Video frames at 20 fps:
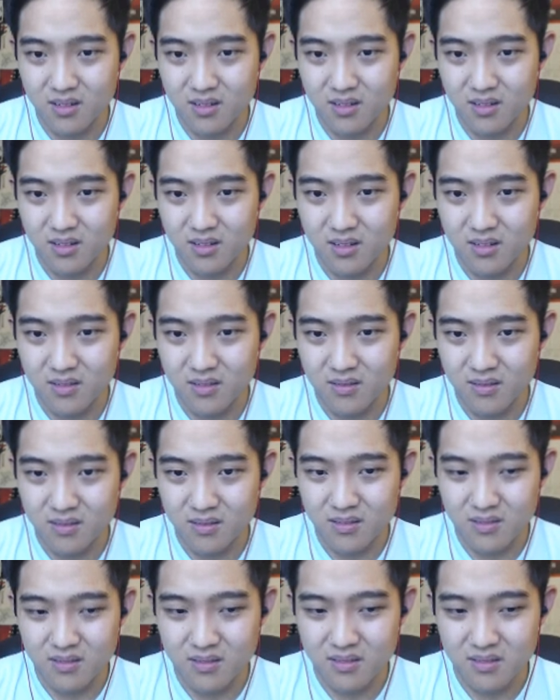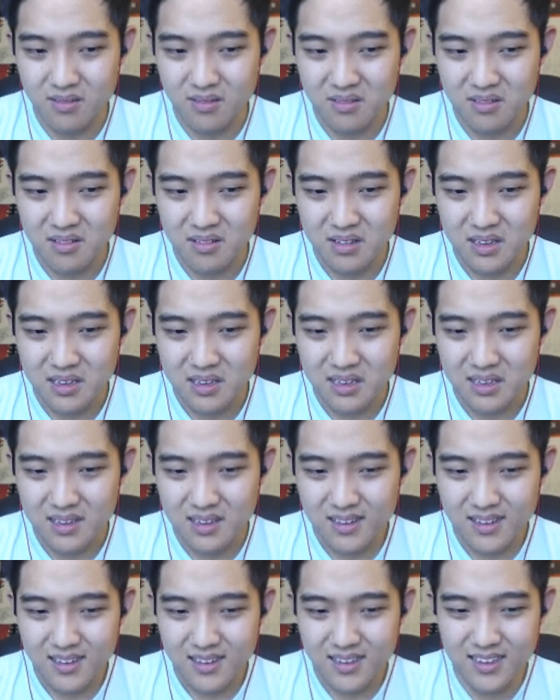
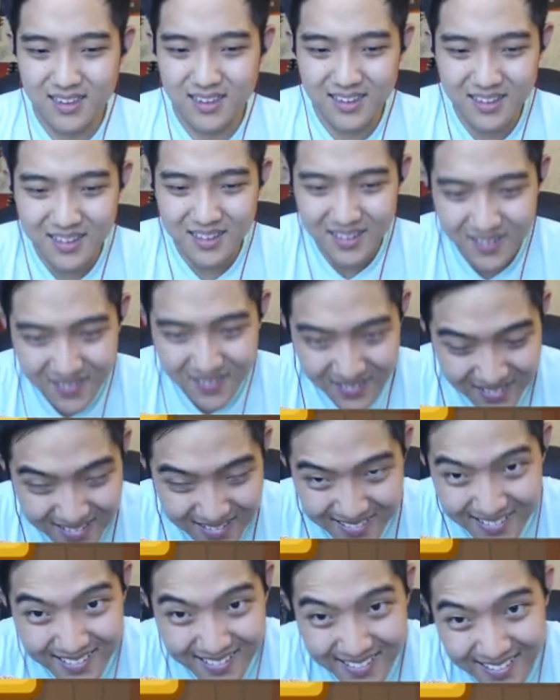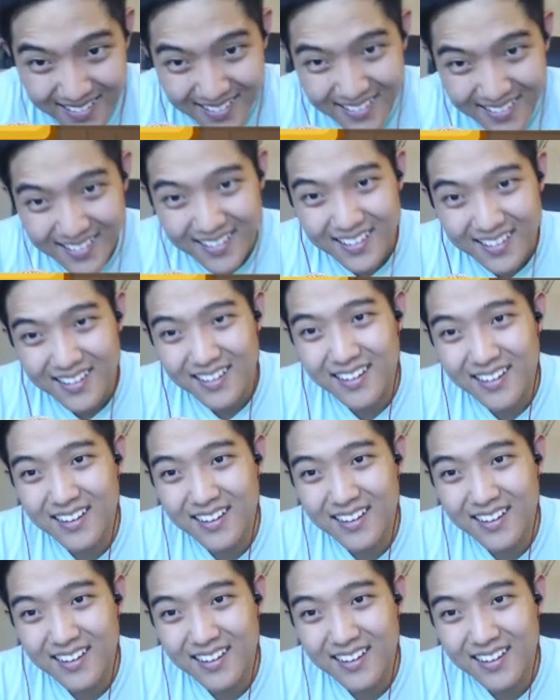(no one is talking)